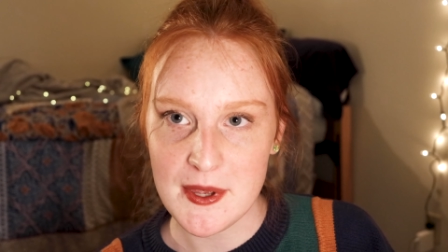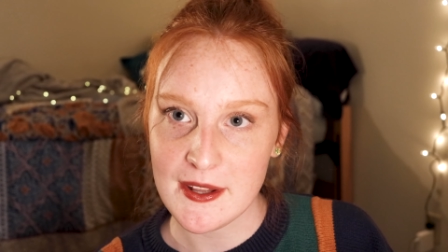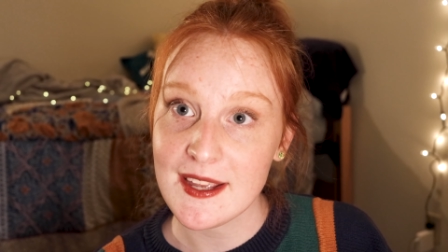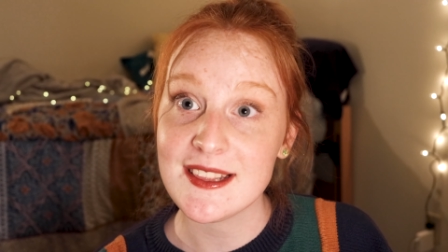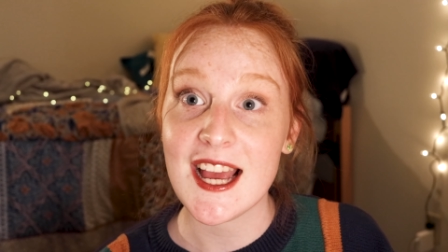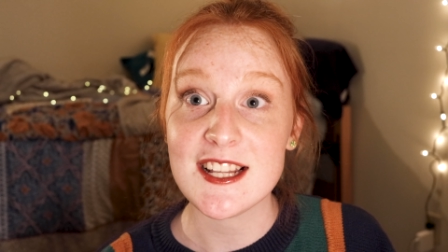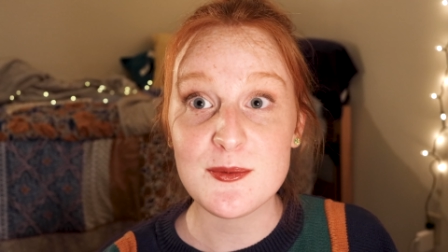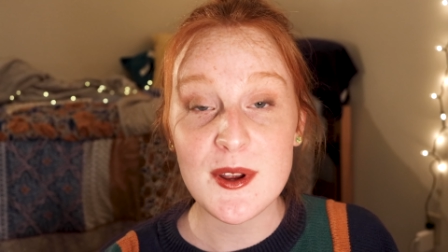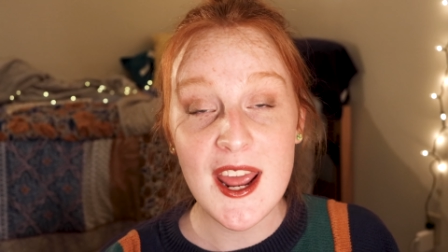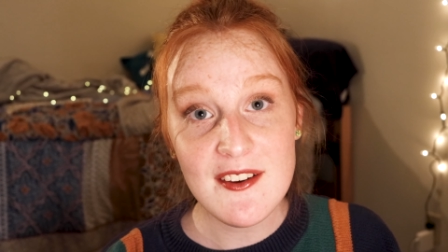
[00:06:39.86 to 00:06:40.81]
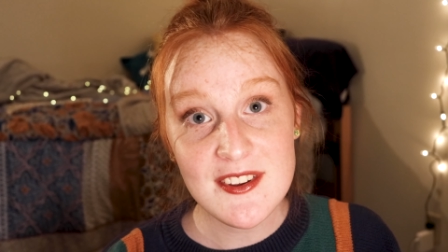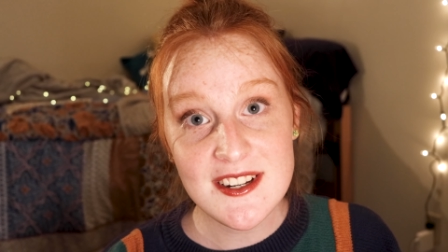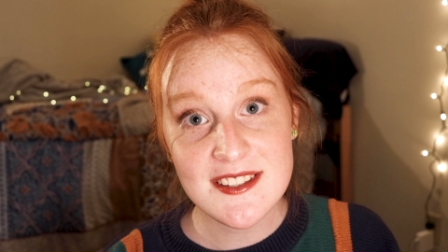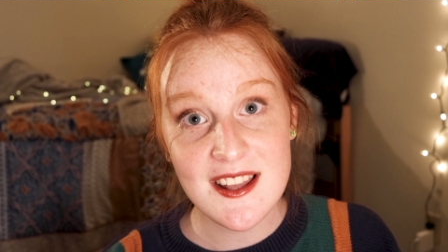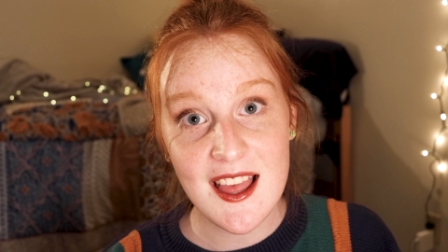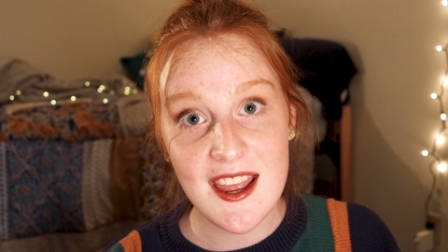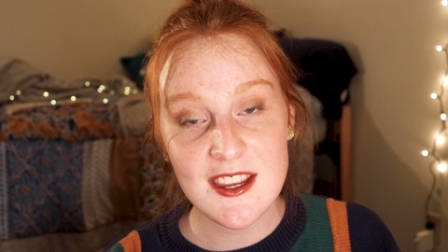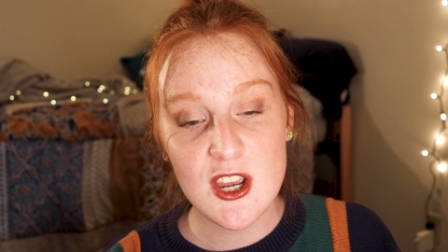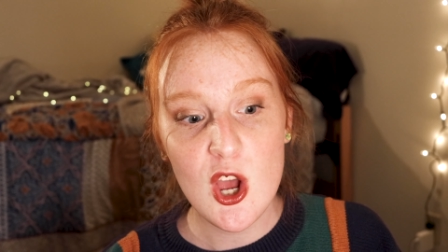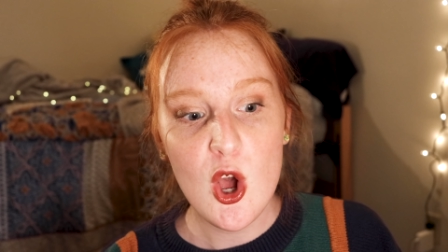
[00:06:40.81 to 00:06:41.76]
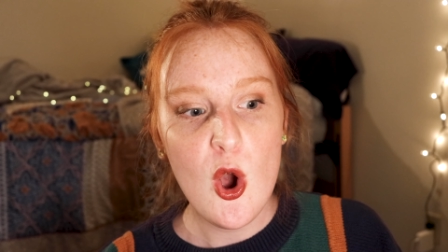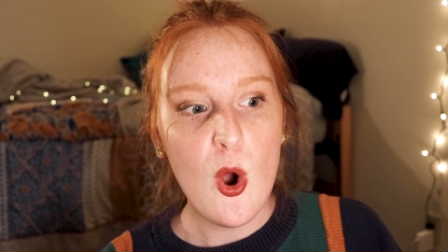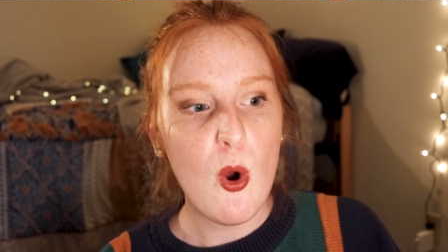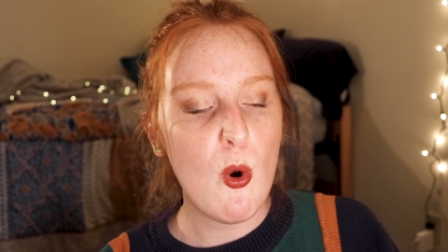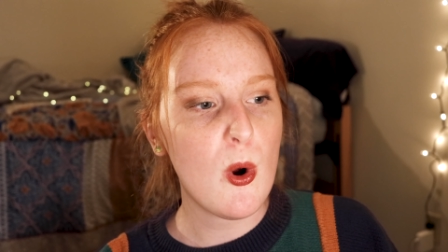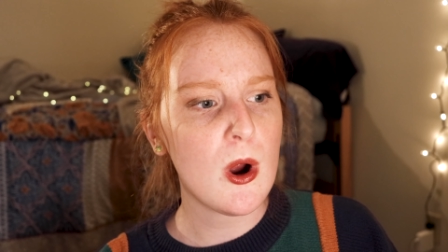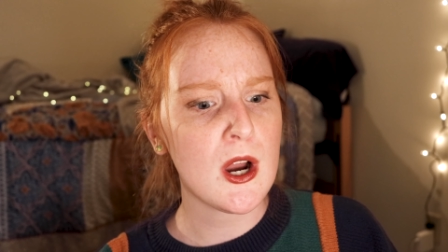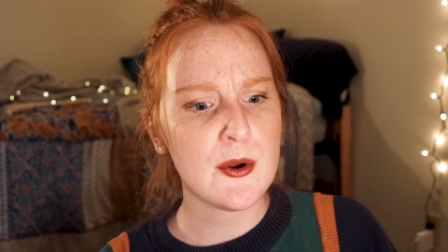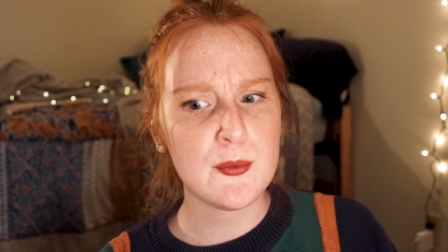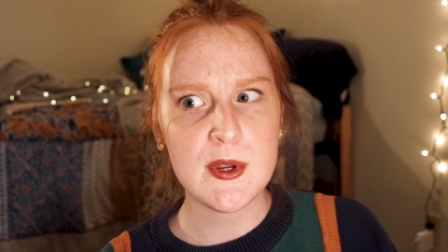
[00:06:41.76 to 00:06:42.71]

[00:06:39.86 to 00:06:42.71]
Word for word: be like, that's what heaven is like. Or